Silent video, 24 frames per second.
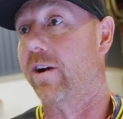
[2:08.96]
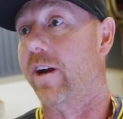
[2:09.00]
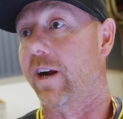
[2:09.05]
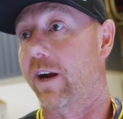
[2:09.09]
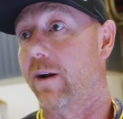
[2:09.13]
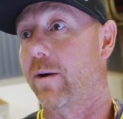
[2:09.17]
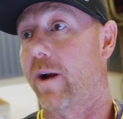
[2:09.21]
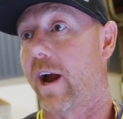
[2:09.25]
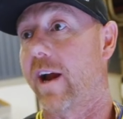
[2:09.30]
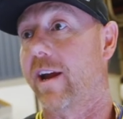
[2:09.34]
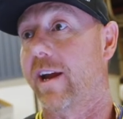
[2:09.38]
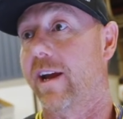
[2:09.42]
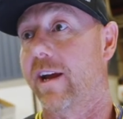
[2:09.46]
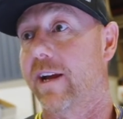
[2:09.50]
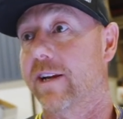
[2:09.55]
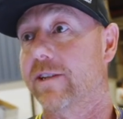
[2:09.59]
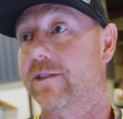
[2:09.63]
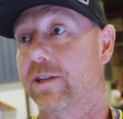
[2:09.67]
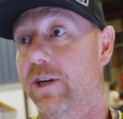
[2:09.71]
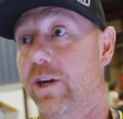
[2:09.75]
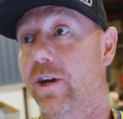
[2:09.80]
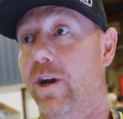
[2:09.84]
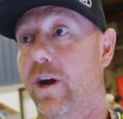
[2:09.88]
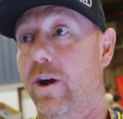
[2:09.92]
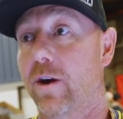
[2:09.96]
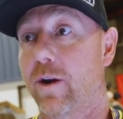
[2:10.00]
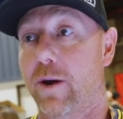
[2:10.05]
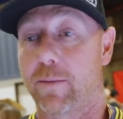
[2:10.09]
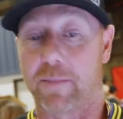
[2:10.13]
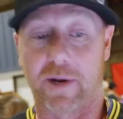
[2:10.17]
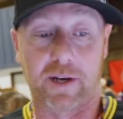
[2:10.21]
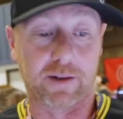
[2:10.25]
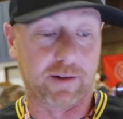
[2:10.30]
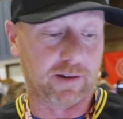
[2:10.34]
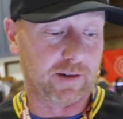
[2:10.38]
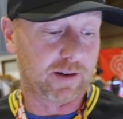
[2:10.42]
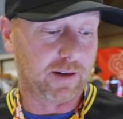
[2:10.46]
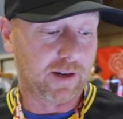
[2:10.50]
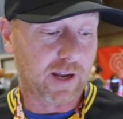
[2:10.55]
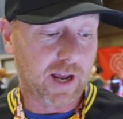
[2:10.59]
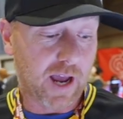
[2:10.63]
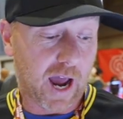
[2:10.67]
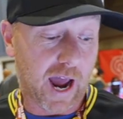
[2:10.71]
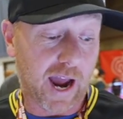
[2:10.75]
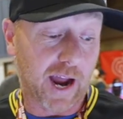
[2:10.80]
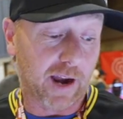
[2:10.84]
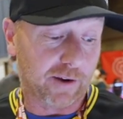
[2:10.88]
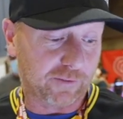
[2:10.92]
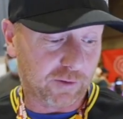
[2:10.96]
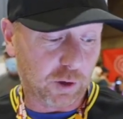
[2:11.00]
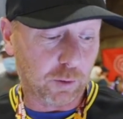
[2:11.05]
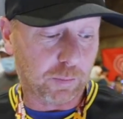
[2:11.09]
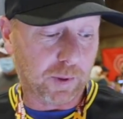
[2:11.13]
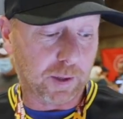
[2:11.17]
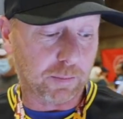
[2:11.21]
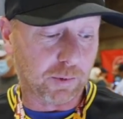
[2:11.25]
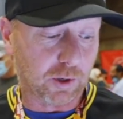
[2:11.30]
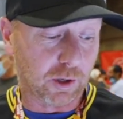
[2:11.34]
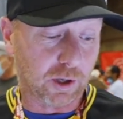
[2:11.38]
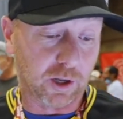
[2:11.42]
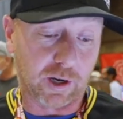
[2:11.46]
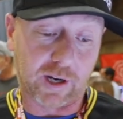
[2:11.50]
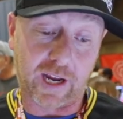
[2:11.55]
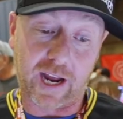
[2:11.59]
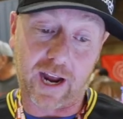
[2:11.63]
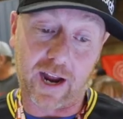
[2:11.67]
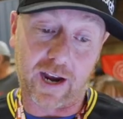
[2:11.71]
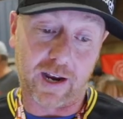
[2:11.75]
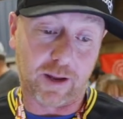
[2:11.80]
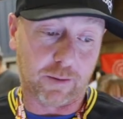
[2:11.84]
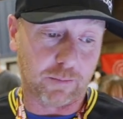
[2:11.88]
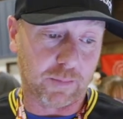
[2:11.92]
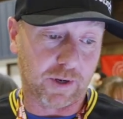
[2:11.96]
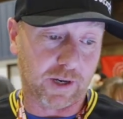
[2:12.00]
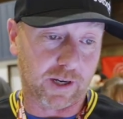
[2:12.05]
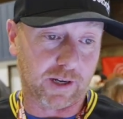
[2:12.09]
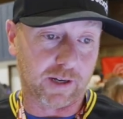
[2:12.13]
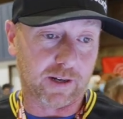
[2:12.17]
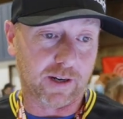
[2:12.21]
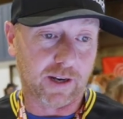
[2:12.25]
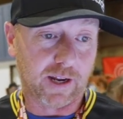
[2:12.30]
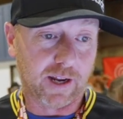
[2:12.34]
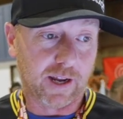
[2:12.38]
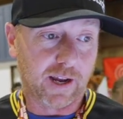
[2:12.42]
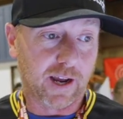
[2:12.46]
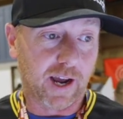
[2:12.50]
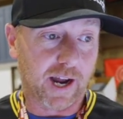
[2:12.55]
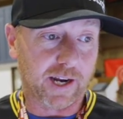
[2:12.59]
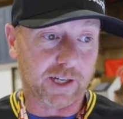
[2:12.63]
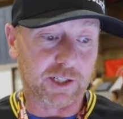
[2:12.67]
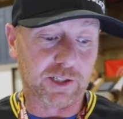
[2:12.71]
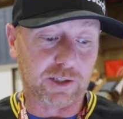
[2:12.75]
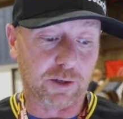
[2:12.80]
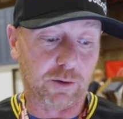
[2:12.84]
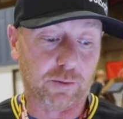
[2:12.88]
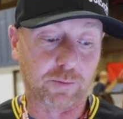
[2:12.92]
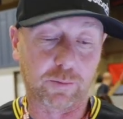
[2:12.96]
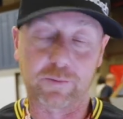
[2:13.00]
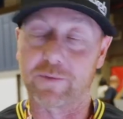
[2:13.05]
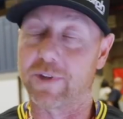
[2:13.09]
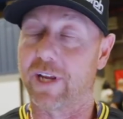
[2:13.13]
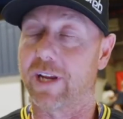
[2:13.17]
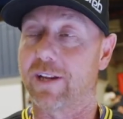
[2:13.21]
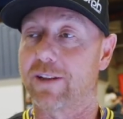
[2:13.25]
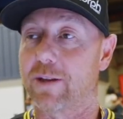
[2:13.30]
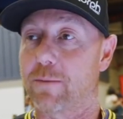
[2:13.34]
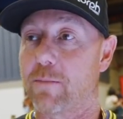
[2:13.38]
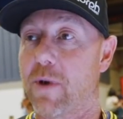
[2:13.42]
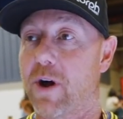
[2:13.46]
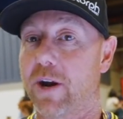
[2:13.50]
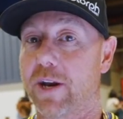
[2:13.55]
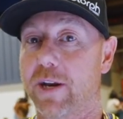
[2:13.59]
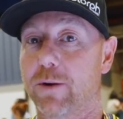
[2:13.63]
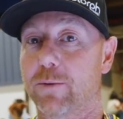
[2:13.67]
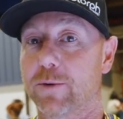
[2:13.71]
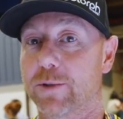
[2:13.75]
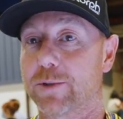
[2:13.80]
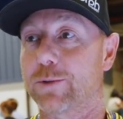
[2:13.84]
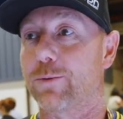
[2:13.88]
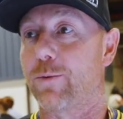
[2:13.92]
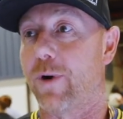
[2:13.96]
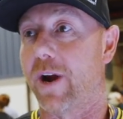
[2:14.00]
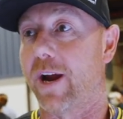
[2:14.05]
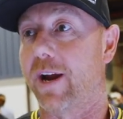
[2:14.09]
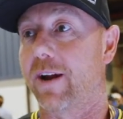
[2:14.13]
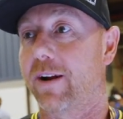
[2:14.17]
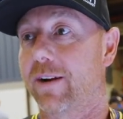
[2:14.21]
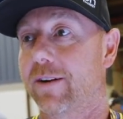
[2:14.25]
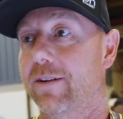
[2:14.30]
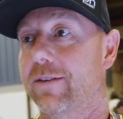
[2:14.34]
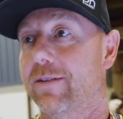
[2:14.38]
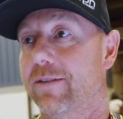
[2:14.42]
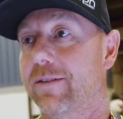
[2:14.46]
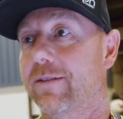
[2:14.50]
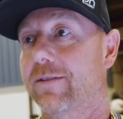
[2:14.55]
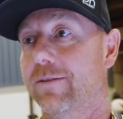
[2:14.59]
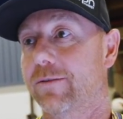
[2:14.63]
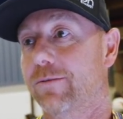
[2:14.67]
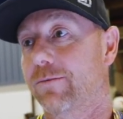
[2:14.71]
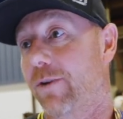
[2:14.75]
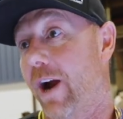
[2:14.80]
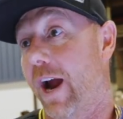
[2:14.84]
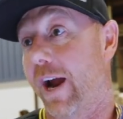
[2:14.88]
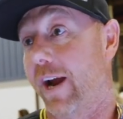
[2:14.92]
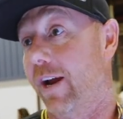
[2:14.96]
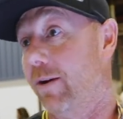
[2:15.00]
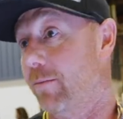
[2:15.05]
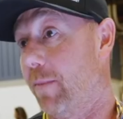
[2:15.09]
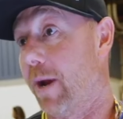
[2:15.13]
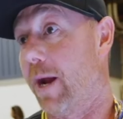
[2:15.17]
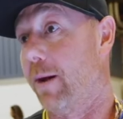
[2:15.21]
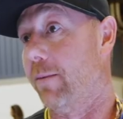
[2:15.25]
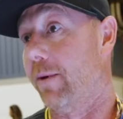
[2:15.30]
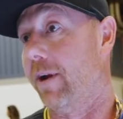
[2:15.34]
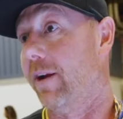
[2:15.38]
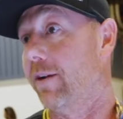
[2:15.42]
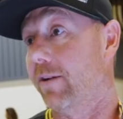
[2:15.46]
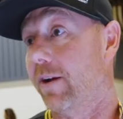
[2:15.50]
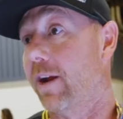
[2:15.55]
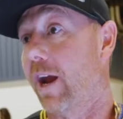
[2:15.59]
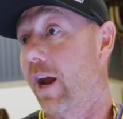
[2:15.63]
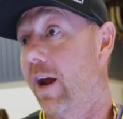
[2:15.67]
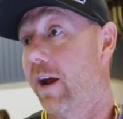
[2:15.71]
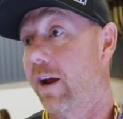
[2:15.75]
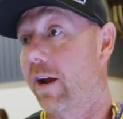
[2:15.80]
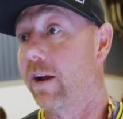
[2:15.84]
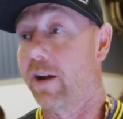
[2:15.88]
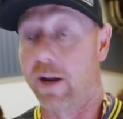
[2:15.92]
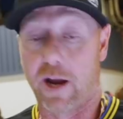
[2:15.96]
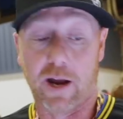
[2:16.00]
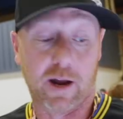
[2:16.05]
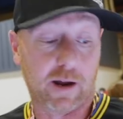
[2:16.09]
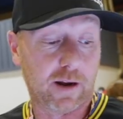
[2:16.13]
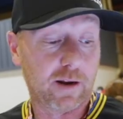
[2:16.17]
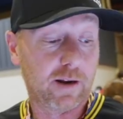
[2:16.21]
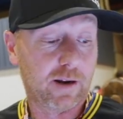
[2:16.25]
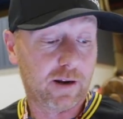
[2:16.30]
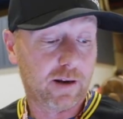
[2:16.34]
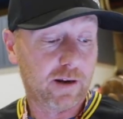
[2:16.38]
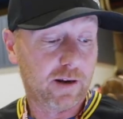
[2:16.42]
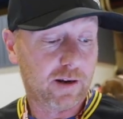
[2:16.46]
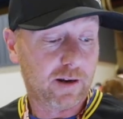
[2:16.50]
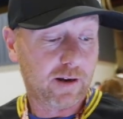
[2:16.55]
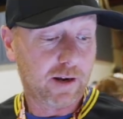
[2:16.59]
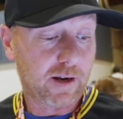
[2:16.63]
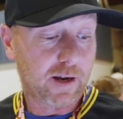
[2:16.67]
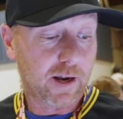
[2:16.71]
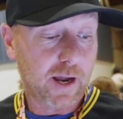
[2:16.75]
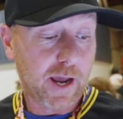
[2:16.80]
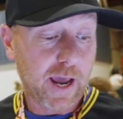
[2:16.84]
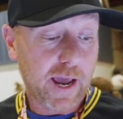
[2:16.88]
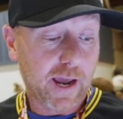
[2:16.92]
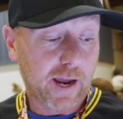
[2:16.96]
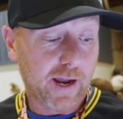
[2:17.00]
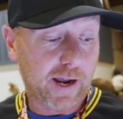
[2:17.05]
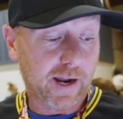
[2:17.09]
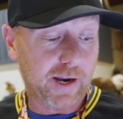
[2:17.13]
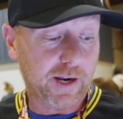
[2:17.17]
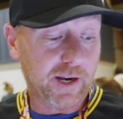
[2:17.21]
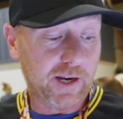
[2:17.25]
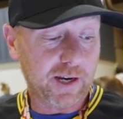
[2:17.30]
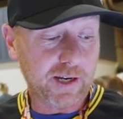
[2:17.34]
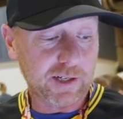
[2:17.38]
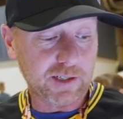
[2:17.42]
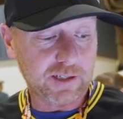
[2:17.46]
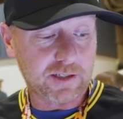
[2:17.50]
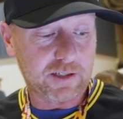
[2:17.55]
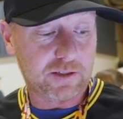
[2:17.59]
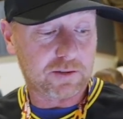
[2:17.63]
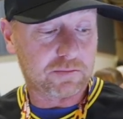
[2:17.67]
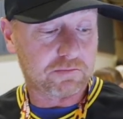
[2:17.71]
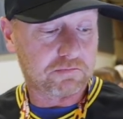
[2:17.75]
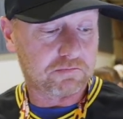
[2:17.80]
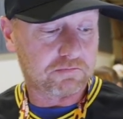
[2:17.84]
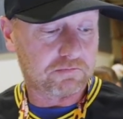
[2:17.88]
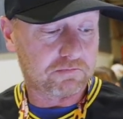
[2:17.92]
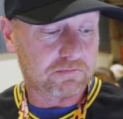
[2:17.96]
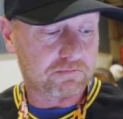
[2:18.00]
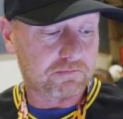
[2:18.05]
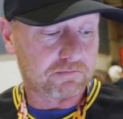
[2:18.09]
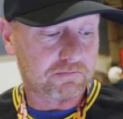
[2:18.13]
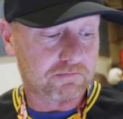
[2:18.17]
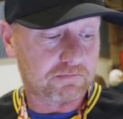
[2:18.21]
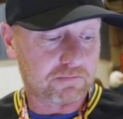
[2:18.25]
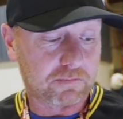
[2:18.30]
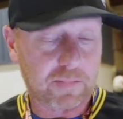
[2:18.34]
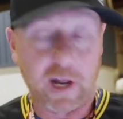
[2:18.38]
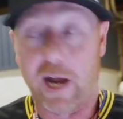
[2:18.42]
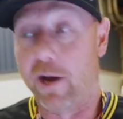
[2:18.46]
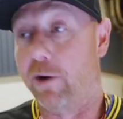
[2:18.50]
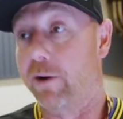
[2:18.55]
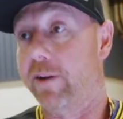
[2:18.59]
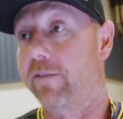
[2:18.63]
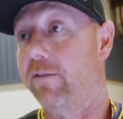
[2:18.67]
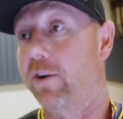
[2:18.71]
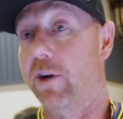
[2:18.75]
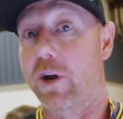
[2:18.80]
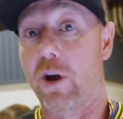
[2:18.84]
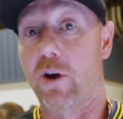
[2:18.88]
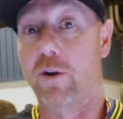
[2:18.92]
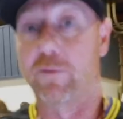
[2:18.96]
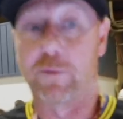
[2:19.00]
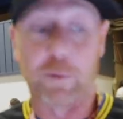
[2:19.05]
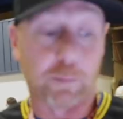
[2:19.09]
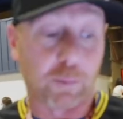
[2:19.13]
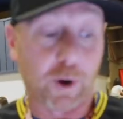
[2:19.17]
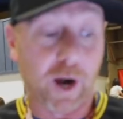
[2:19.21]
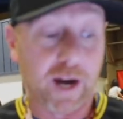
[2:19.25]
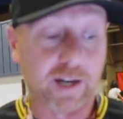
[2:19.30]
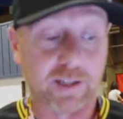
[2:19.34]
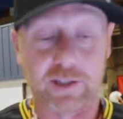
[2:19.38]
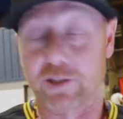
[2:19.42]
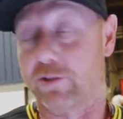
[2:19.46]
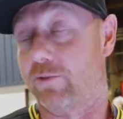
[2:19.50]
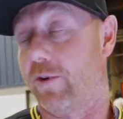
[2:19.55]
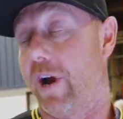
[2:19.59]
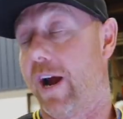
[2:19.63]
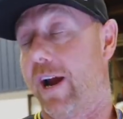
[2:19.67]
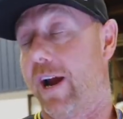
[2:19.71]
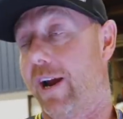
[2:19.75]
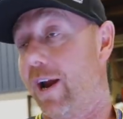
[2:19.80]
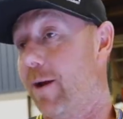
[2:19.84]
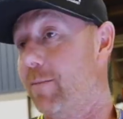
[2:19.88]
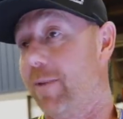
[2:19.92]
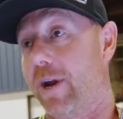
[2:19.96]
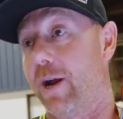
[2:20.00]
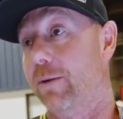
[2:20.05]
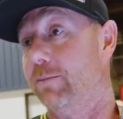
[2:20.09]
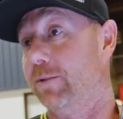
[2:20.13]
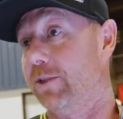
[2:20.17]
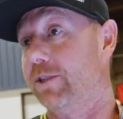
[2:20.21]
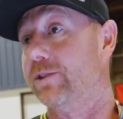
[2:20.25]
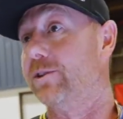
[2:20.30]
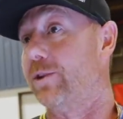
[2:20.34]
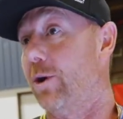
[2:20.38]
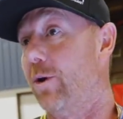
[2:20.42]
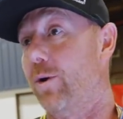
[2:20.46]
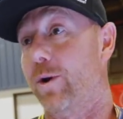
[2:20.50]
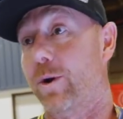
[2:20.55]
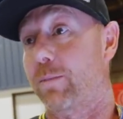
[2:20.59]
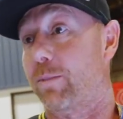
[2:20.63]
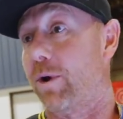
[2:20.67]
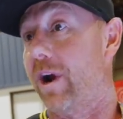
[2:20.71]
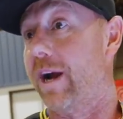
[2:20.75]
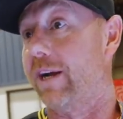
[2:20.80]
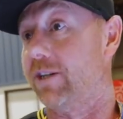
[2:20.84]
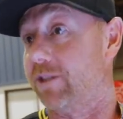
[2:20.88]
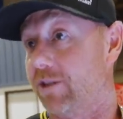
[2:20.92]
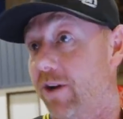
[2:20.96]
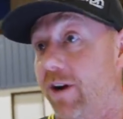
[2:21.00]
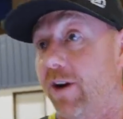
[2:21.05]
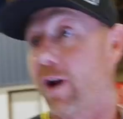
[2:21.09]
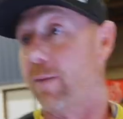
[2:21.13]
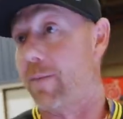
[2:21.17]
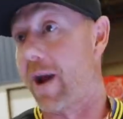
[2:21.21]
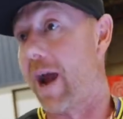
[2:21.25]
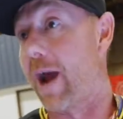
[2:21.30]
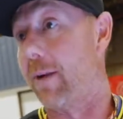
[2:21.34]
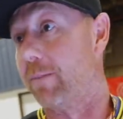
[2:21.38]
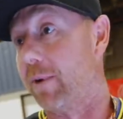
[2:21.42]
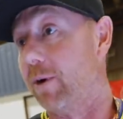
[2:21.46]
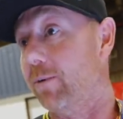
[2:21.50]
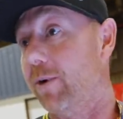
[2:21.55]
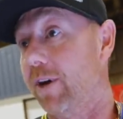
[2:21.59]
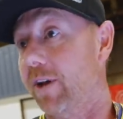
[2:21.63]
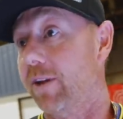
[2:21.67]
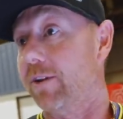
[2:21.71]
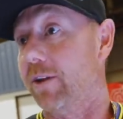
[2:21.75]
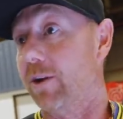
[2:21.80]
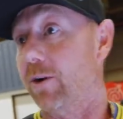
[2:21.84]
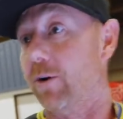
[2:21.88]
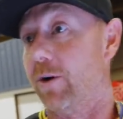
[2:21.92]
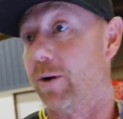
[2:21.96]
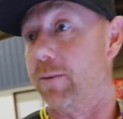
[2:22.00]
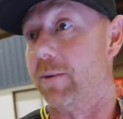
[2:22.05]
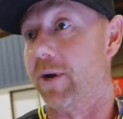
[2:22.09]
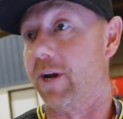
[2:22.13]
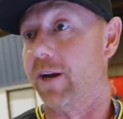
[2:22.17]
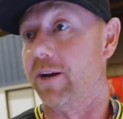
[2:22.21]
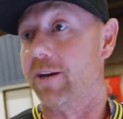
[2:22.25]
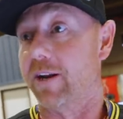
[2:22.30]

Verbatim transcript: here, I guess, you know. I mean, I had a few people look at it, but I just don't think the money was quite right, maybe. Yeah, yeah. And it is... I don't even know if the price is right. I mean, I'm just throwing a price on it I'm happy with. You know what I mean?